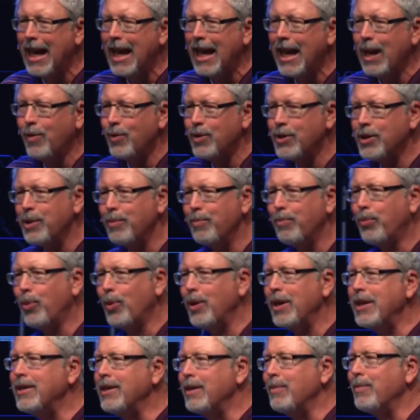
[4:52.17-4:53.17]
He was in
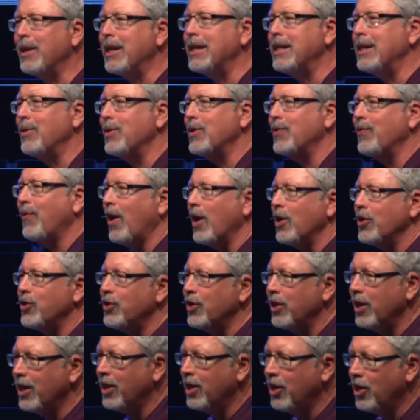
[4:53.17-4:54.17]
prison because he was
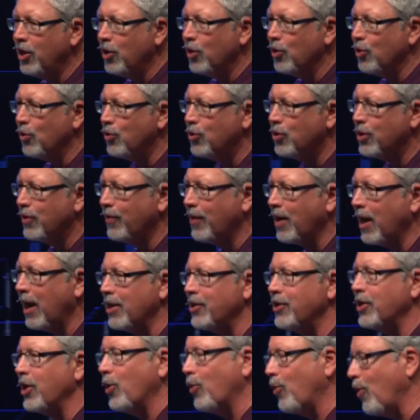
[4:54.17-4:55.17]
falsely accused of
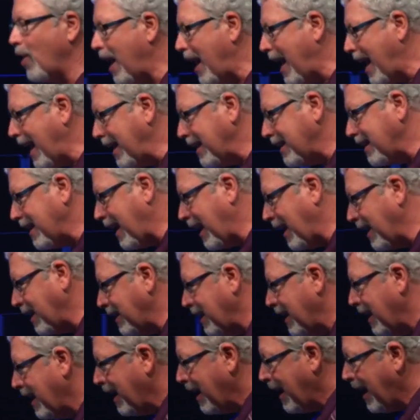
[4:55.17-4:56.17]
causing a riot, and,